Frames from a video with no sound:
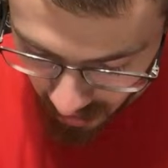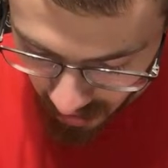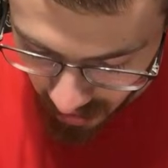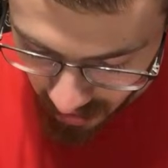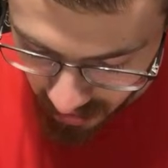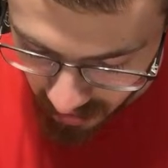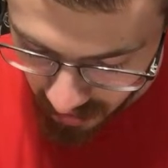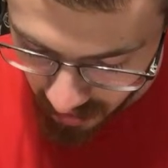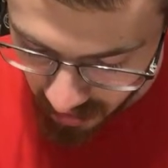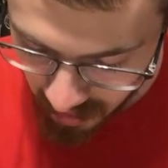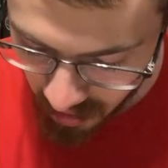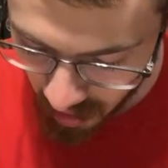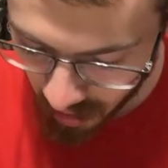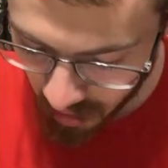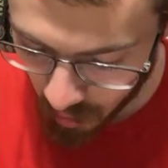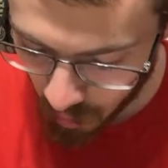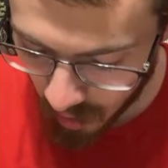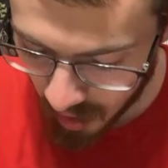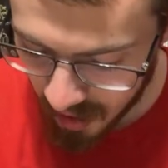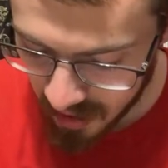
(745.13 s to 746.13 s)
since
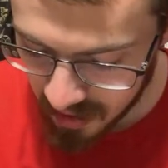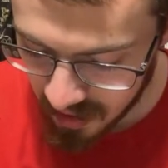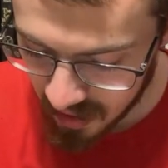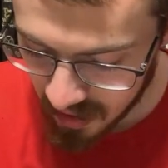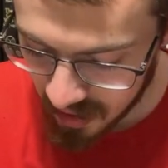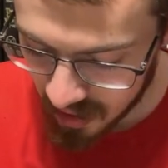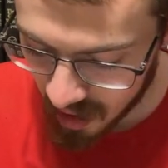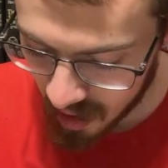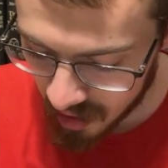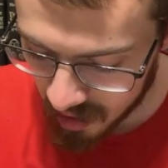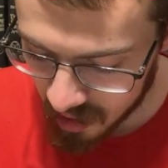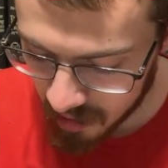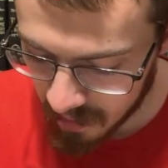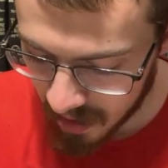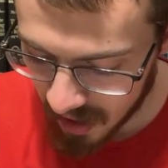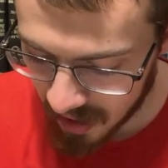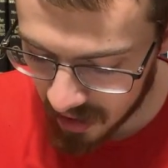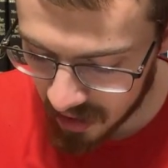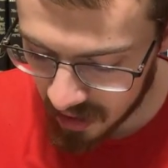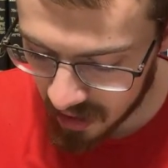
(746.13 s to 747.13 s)
otherwise he did not
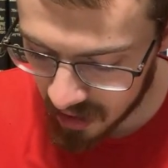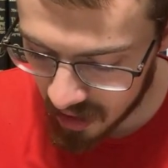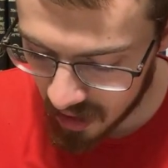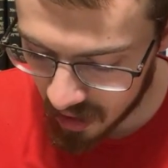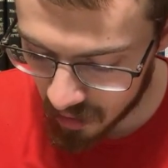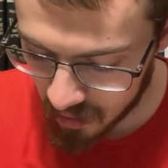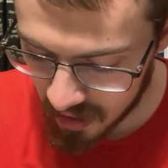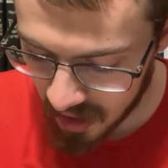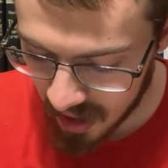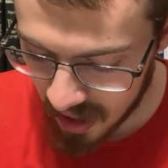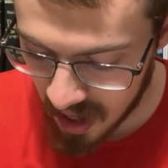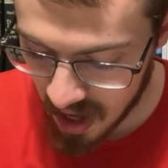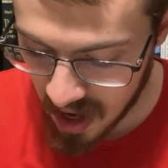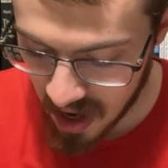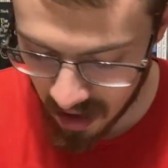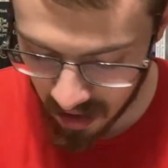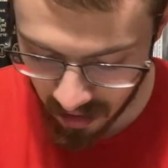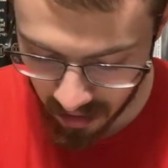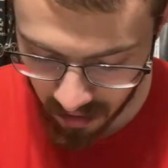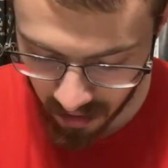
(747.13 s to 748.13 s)
expect to use any,